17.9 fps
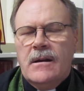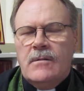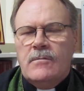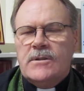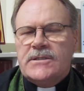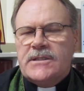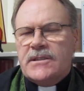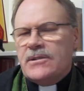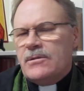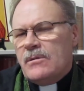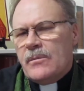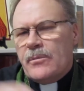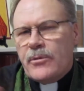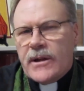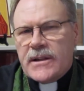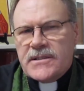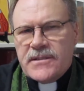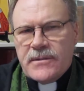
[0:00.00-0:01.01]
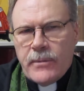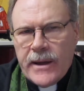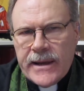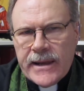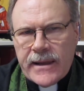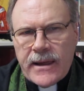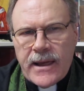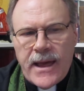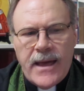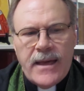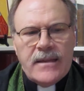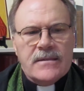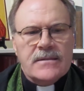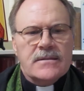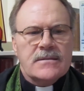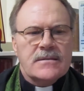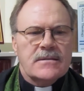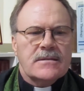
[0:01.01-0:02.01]
Was it to impress the wedding
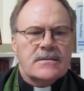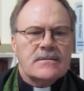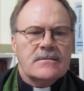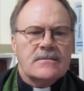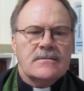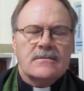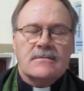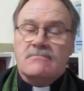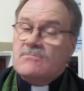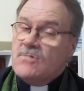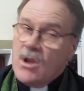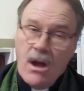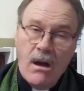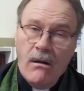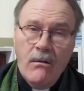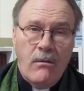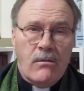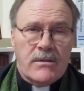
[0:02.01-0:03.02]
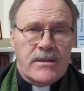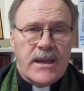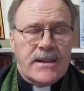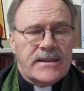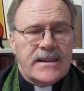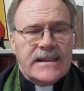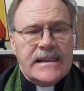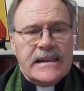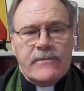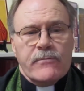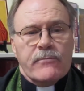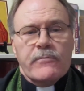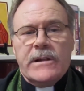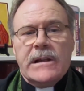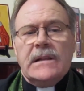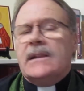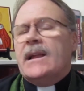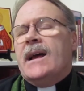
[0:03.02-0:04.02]
guests? No, they didn't even
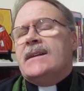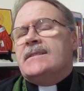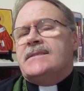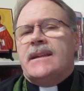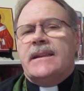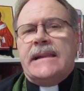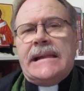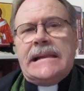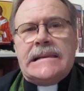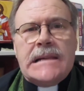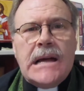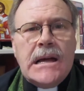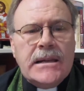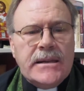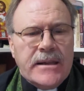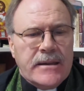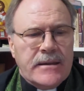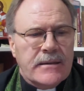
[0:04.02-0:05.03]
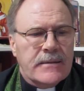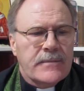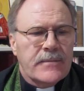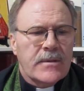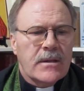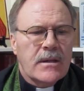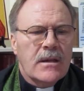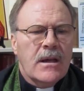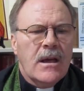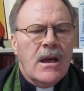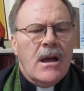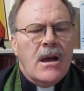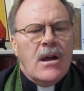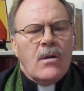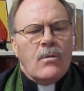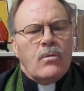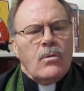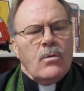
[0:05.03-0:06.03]
realize that he'd done
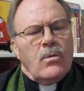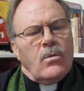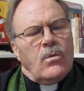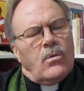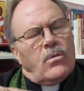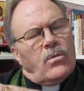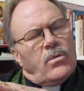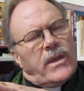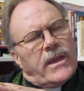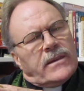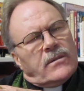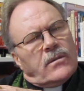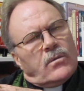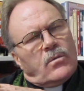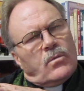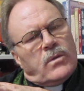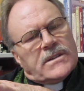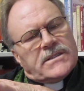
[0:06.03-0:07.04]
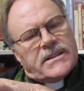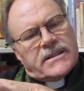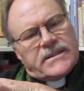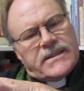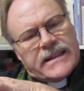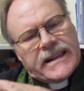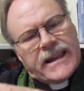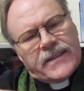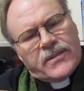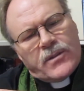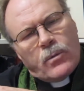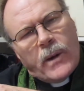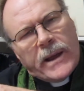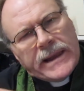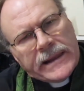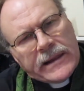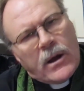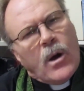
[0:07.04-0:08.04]
it. Then was it to get the
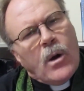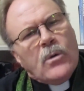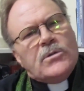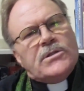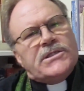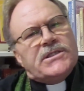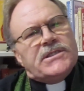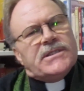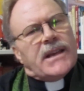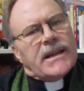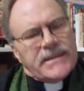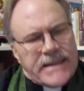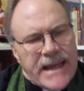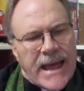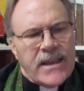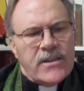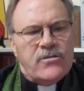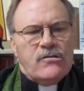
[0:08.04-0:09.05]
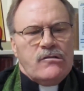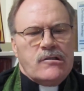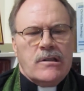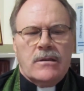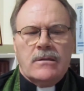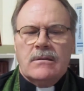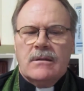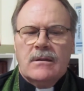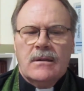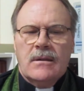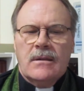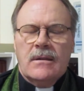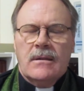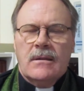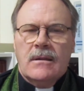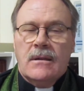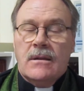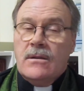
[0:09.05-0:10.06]
wedding host's attention?
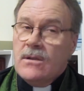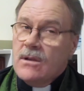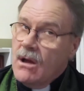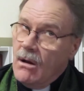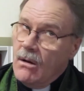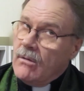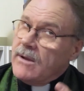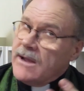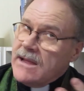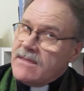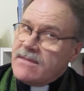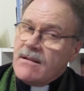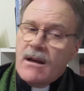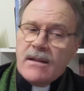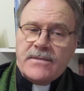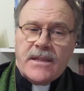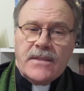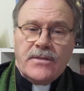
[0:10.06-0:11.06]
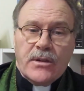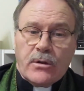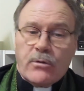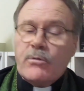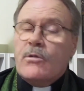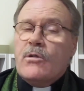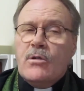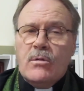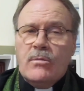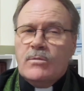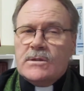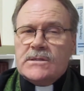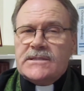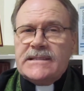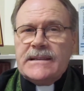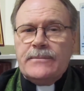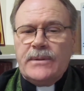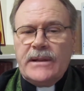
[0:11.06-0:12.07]
No, he thought that the groom was
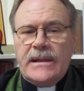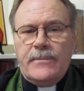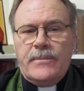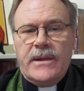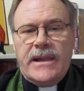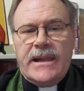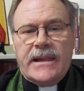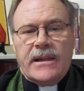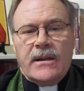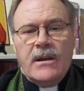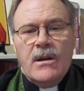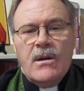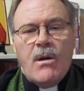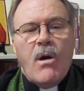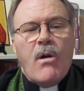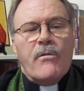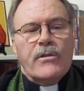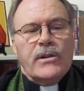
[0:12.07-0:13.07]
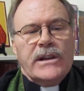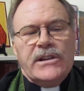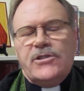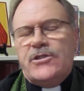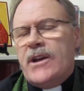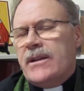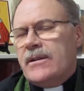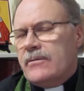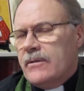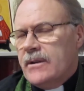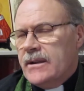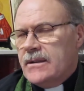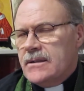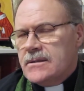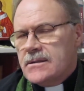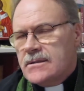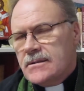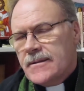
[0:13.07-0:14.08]
simply being overly
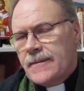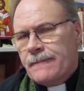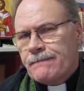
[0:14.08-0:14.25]
generous.